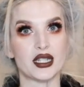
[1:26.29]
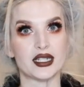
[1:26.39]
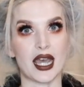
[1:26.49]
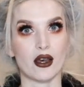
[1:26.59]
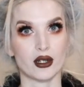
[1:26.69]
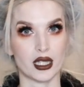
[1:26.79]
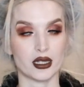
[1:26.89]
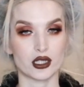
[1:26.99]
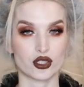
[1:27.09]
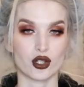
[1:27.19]
down in the
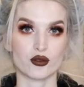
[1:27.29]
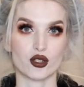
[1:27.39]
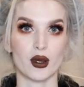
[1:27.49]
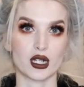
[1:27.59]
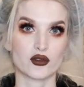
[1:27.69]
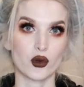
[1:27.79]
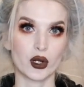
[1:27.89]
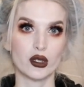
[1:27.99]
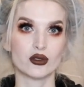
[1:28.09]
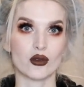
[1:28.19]
description box for
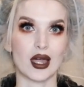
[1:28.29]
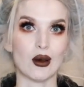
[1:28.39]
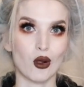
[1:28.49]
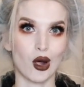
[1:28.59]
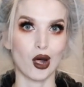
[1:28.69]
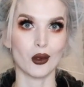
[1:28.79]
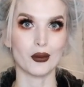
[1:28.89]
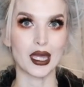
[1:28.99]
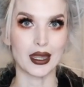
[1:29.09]
you, so that will all be